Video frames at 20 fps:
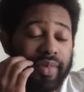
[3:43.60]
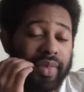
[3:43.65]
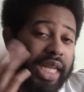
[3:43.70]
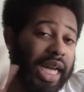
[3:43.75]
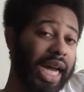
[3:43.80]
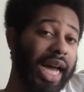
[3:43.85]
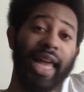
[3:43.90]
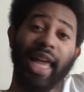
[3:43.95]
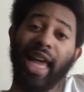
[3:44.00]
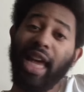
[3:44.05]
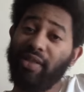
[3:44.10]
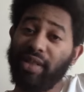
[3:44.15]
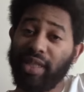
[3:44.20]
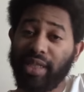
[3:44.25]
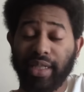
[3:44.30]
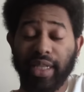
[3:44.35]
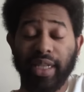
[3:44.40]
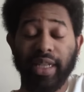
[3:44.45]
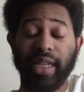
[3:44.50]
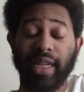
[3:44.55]
I haven't
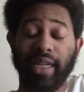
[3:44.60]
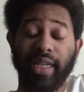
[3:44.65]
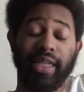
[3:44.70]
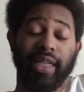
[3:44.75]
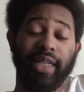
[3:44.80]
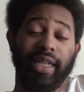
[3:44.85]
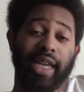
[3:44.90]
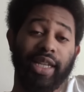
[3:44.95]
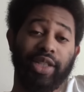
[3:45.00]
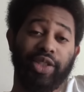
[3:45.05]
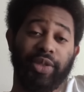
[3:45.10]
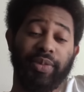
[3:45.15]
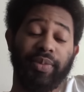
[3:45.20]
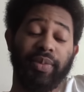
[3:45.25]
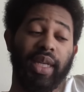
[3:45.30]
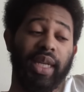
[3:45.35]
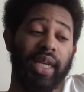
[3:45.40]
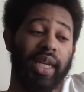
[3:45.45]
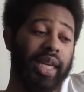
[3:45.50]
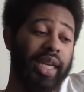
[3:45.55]
seen any connection.
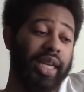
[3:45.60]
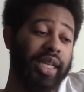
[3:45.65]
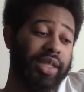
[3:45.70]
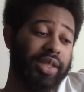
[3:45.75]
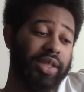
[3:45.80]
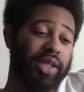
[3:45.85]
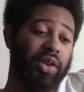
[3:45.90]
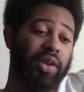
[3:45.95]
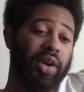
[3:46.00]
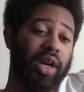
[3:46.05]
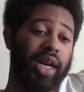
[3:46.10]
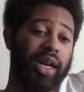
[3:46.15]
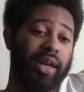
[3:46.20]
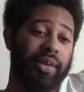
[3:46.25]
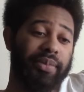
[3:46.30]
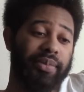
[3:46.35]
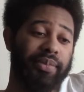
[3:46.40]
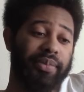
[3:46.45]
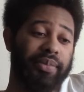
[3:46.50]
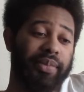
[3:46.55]

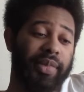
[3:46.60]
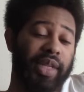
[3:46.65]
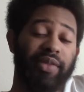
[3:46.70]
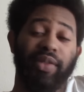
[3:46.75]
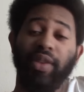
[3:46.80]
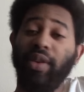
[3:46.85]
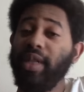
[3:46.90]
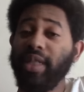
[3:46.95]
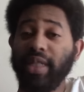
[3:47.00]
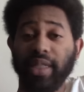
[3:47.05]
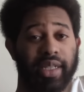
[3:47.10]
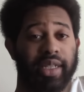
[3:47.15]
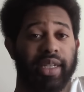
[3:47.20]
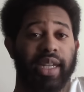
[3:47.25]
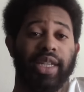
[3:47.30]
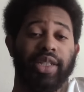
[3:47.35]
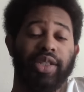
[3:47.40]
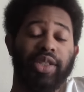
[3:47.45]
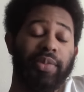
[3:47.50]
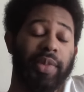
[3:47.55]
So, if there is a
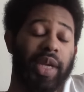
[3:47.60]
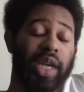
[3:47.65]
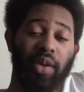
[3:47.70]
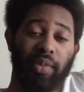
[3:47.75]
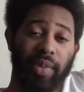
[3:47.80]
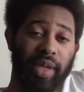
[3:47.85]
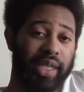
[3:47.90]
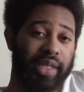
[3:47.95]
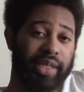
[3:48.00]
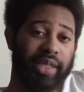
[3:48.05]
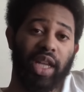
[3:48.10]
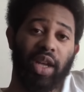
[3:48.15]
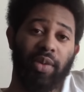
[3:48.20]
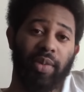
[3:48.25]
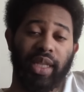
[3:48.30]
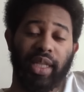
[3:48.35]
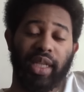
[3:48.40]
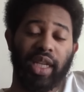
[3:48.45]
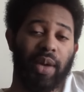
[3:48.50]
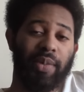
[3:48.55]
connection, by all means, tell me
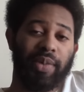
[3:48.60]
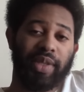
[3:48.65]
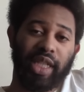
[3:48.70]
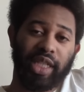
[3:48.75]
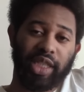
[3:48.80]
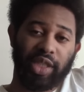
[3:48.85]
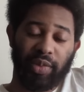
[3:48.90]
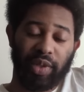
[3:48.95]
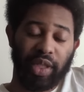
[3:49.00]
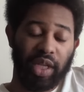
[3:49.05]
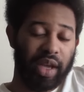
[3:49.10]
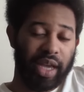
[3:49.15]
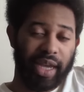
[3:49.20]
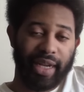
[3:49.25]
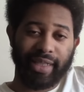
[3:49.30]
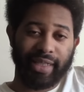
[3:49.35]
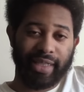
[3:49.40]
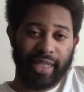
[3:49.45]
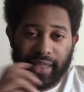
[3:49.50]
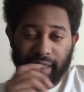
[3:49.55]
in the comment section below. I'll
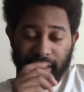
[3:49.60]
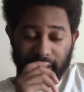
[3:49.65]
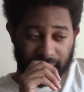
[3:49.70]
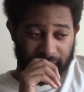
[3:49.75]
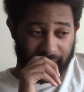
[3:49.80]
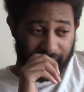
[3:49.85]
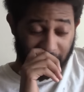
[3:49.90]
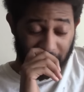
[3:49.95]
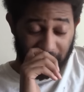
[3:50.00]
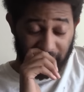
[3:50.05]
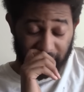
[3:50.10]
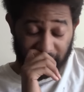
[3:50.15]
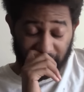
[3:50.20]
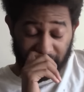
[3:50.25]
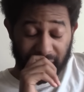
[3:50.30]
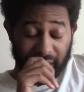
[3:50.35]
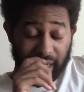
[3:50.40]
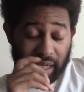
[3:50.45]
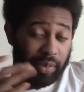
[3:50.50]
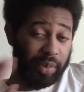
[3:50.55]
annotate this part of the
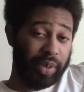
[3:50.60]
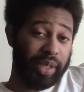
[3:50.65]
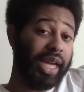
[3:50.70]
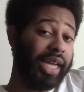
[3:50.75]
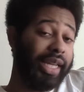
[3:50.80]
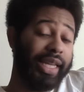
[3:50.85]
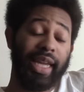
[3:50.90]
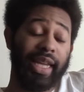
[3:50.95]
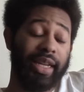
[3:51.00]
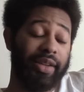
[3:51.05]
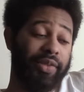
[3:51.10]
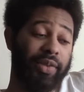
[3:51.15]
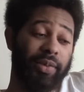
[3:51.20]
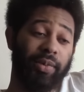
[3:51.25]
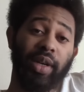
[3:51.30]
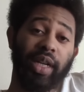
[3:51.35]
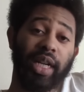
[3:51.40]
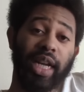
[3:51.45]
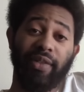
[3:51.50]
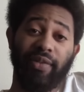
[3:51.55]
video. But again,
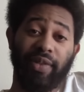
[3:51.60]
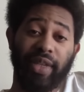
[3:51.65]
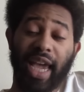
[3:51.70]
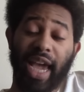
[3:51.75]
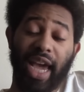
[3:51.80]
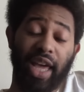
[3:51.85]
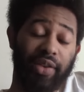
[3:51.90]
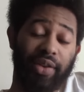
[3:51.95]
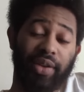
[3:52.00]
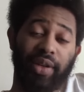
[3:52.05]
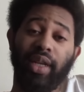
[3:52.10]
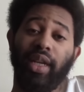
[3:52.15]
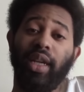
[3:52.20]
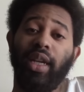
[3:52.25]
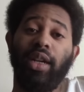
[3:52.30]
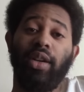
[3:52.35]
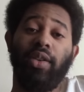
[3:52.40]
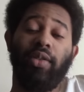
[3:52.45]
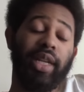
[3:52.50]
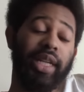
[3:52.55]
from what I've gathered
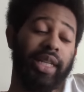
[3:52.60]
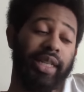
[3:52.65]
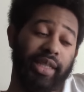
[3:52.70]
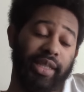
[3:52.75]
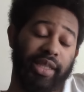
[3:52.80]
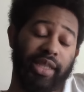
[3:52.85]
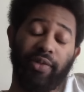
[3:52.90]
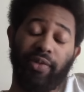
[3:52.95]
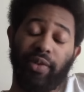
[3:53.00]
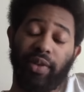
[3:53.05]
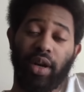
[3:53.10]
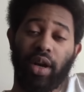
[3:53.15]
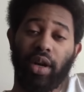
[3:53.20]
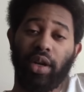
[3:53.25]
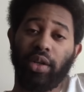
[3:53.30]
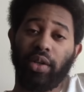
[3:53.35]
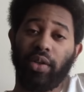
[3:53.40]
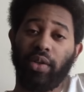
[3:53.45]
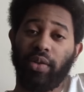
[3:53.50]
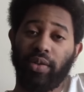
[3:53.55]
reading these different
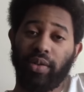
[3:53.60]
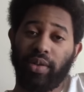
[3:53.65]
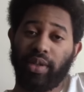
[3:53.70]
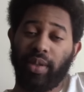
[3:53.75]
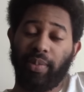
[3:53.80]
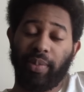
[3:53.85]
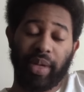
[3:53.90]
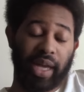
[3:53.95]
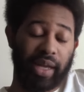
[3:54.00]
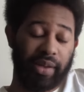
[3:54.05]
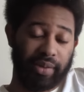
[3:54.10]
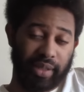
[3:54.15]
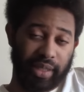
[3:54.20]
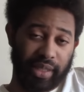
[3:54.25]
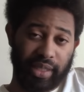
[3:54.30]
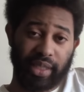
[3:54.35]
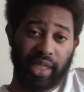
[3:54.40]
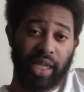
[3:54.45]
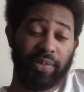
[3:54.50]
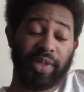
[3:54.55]
articles about the
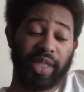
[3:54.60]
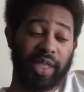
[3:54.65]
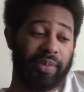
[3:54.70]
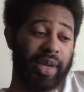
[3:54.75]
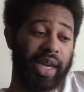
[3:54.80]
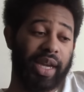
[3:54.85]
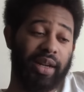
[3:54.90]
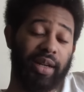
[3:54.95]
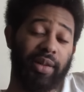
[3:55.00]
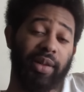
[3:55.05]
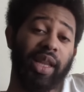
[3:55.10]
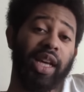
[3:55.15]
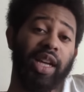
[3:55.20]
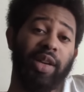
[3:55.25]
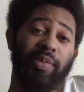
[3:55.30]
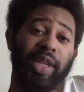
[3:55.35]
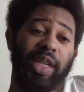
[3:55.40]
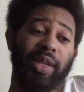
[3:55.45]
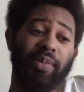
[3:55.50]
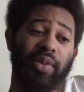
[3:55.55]
subject matter, a lot
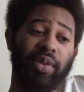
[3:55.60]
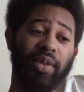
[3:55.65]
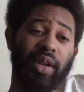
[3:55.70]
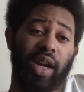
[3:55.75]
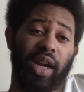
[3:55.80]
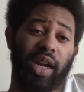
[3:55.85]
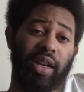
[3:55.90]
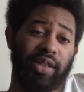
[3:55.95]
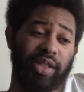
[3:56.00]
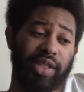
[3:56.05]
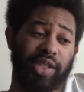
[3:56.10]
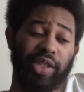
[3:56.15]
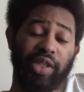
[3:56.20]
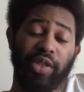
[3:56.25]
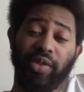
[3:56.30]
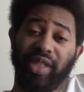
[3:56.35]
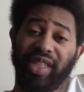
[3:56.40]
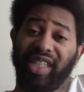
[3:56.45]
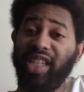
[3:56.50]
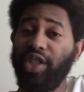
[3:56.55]
of people are just
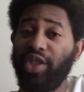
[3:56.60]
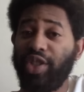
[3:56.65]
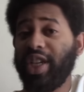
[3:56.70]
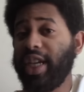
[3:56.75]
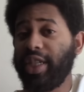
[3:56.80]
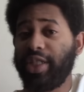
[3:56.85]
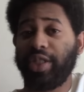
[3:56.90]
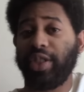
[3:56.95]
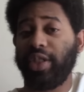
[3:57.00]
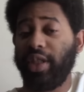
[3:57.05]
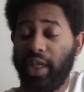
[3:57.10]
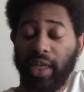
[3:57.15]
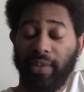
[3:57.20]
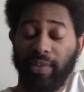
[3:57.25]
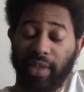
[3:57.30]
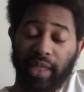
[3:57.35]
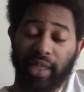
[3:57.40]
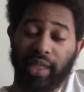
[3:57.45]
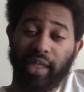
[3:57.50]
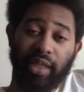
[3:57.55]
using conjecture to
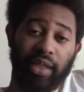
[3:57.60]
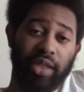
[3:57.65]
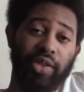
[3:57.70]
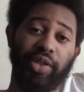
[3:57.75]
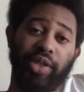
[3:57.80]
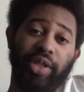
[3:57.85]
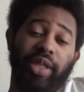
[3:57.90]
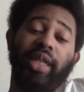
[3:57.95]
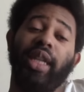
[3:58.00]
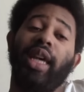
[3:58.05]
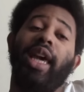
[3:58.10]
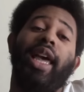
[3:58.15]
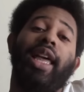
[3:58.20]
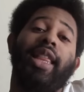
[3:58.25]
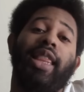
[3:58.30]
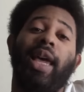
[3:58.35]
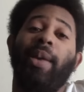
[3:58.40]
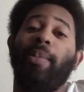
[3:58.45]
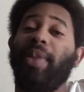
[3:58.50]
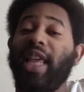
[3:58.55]
come to the conclusion
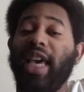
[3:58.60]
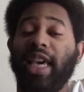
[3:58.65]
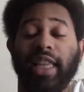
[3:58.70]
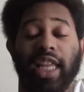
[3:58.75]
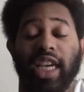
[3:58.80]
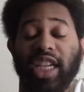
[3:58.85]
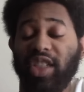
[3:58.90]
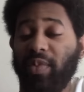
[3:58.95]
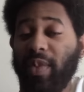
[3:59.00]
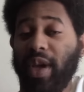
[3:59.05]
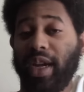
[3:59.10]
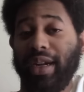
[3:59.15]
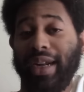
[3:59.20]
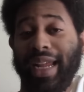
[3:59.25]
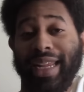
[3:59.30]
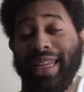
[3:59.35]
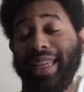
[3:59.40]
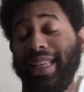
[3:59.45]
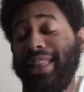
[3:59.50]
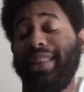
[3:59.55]
that Black Lives Matter
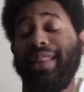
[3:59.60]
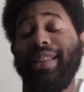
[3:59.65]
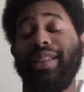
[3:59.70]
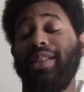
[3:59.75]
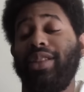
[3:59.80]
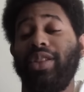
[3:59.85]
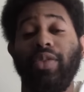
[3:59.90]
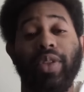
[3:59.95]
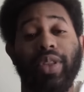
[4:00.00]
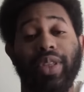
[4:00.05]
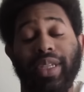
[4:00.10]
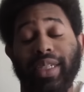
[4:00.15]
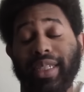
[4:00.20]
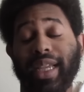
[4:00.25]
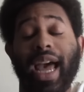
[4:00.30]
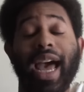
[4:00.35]
had anything to do with this.